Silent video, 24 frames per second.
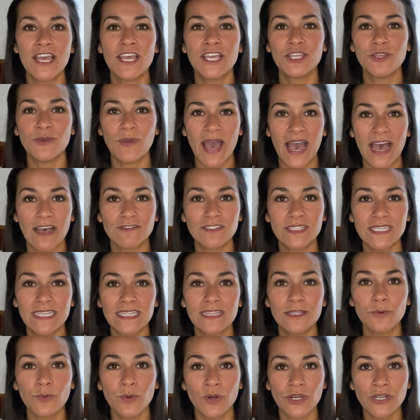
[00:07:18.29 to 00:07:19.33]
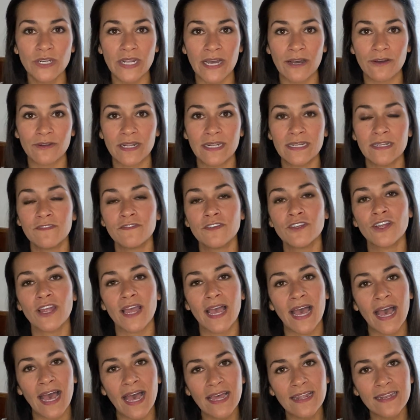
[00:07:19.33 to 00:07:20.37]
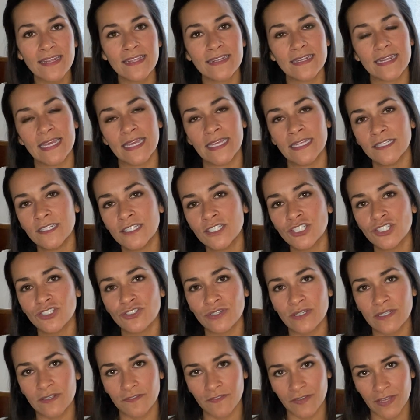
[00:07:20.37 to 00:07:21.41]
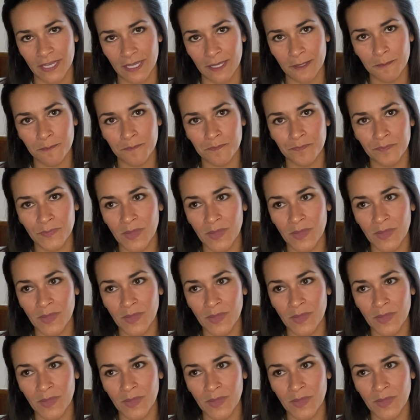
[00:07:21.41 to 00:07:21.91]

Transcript: You have to get the word out. And if you're at an industry event,